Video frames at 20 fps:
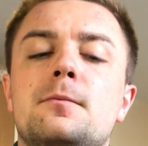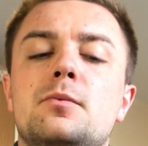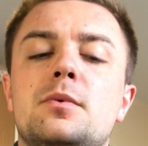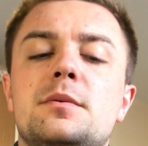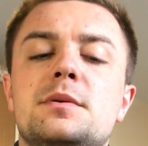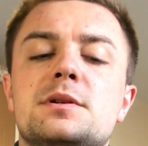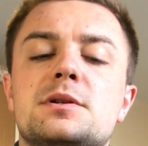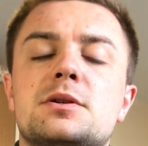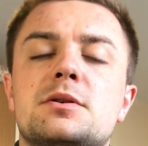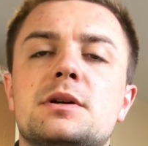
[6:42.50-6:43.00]

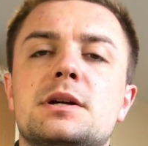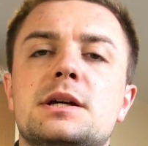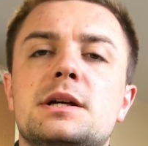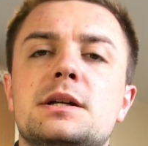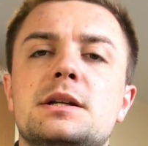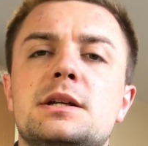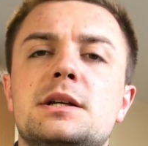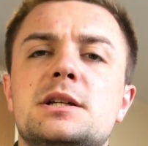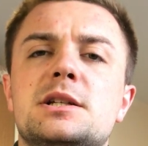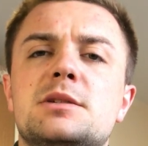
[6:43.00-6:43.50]
women's
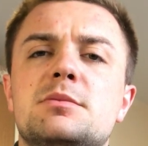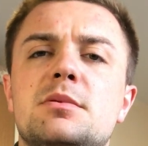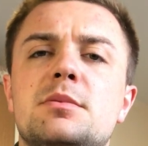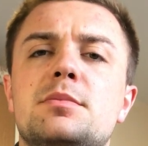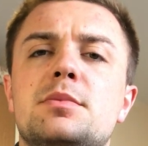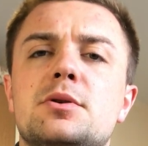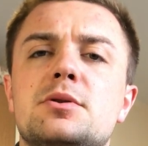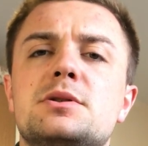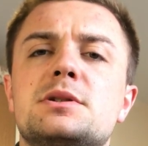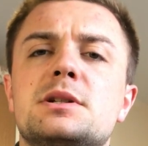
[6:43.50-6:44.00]
cricket needs to be
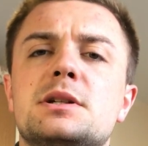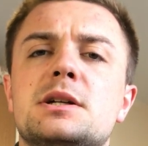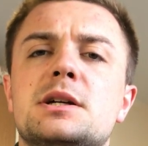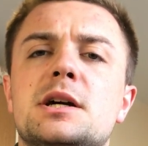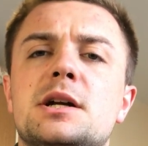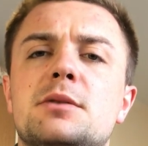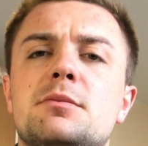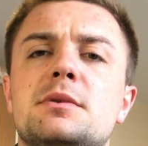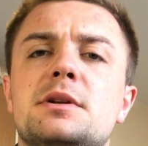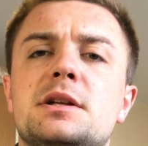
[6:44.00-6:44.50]
boosted
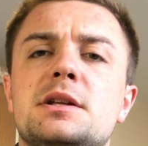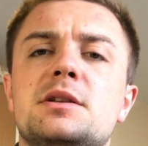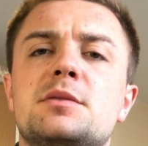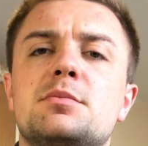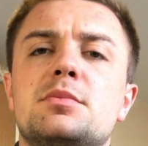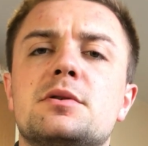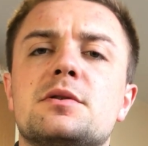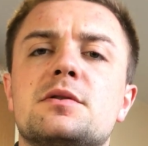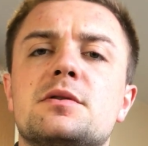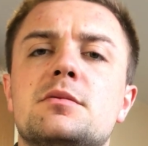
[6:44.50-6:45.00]
again, and we need to
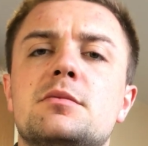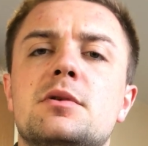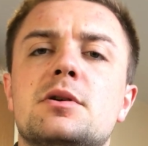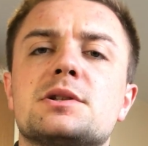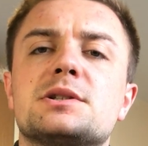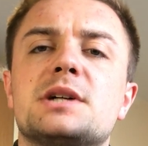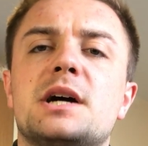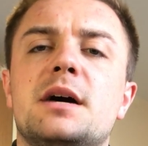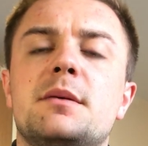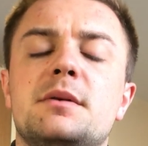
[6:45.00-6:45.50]
put some
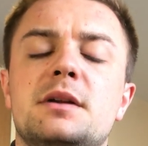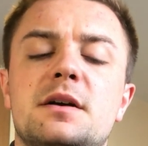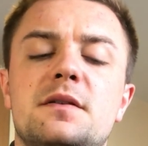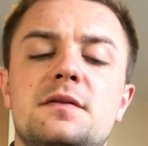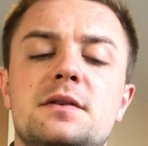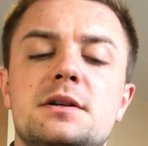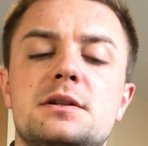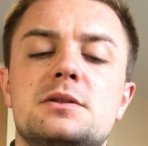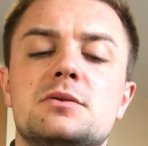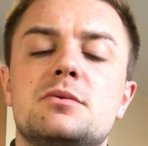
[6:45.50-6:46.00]
more time and
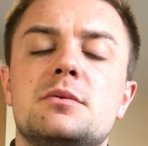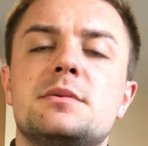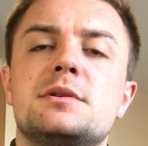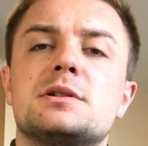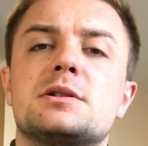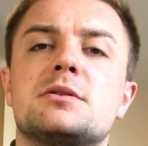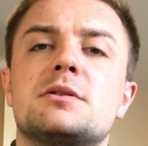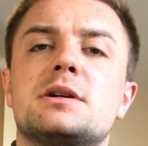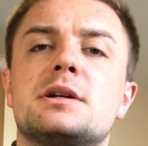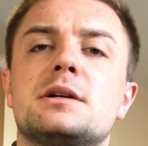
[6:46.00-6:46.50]
effort into
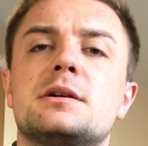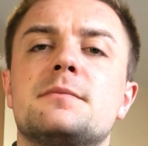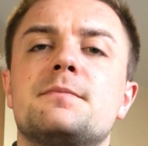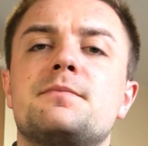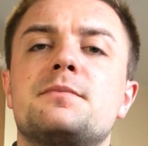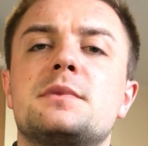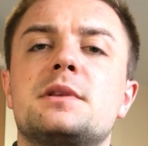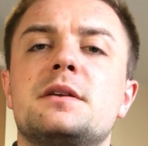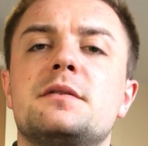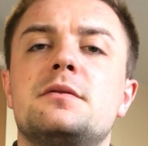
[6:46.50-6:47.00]
women's cricket
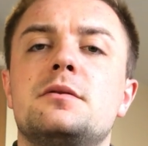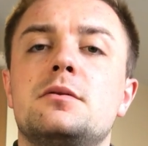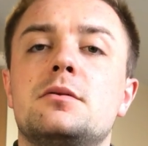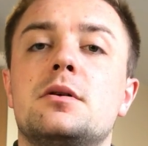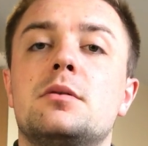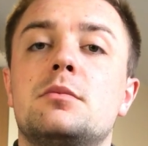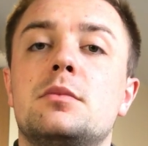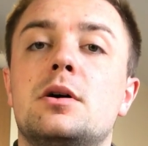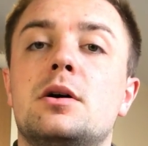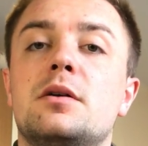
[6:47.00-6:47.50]
if we
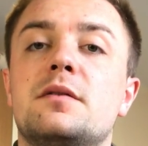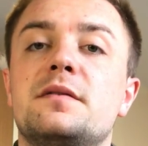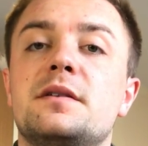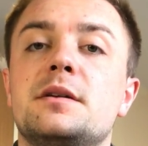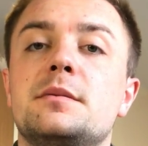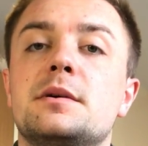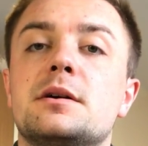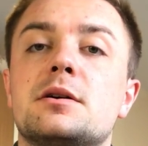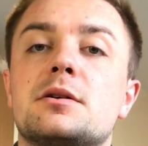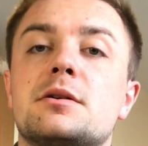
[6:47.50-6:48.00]
want more
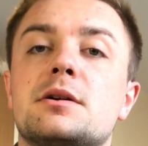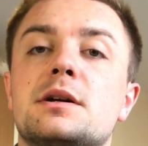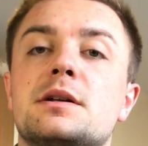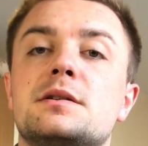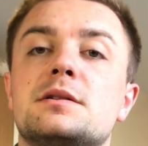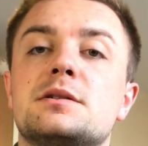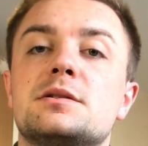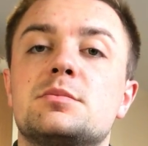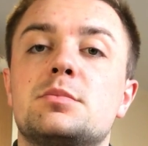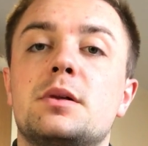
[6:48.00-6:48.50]
female
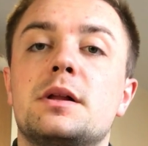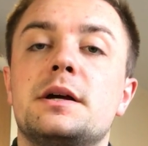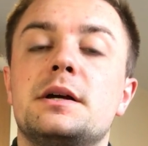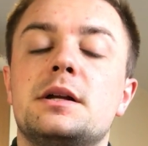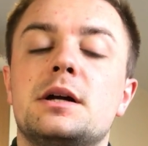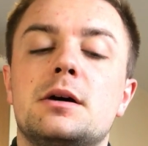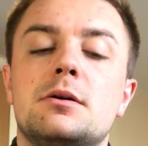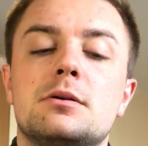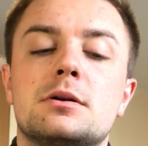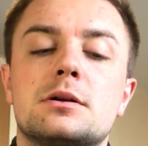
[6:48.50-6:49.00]
cricketers
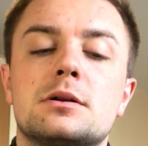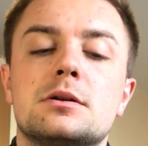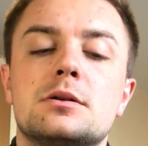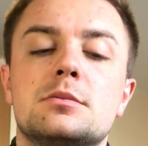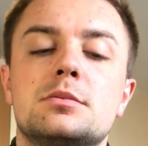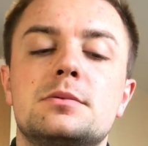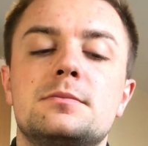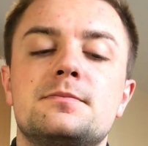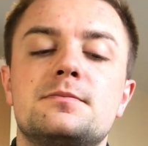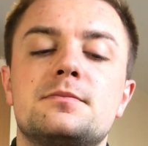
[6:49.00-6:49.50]
playing at our
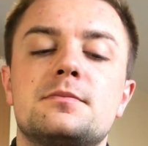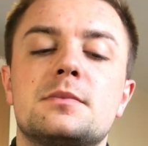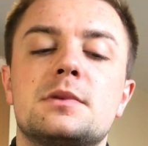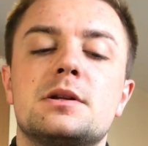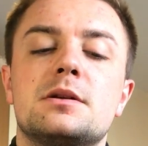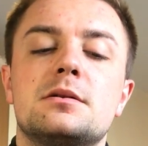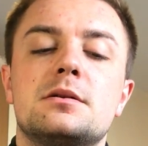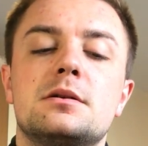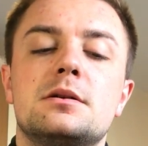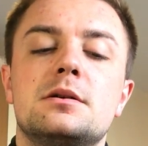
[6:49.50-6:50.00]
club
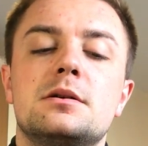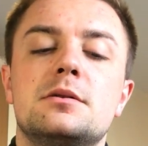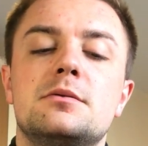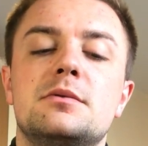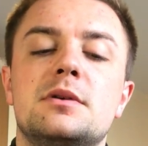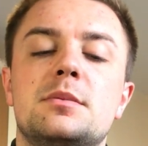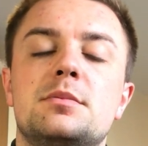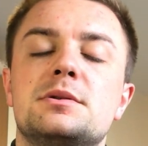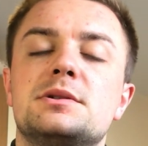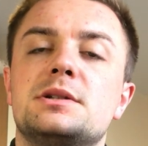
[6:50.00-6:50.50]

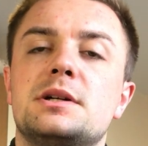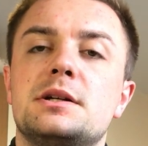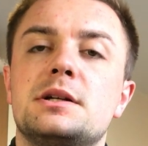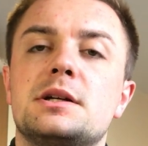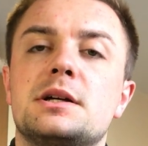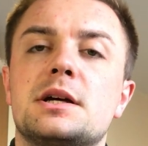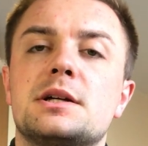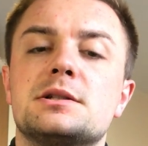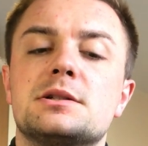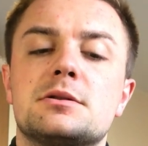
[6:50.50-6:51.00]
and
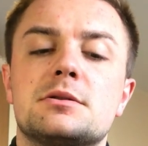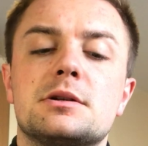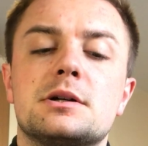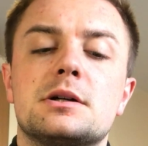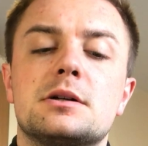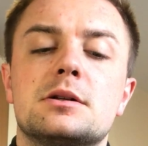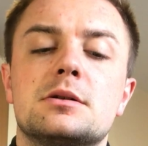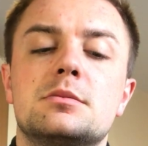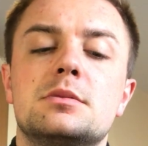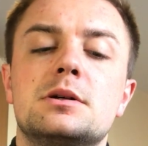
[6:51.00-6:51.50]
representing Keswick
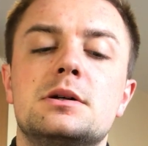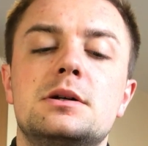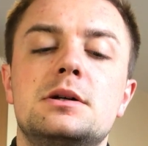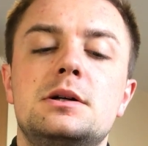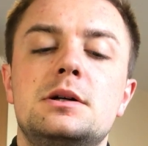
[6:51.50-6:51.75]
Cricket Club.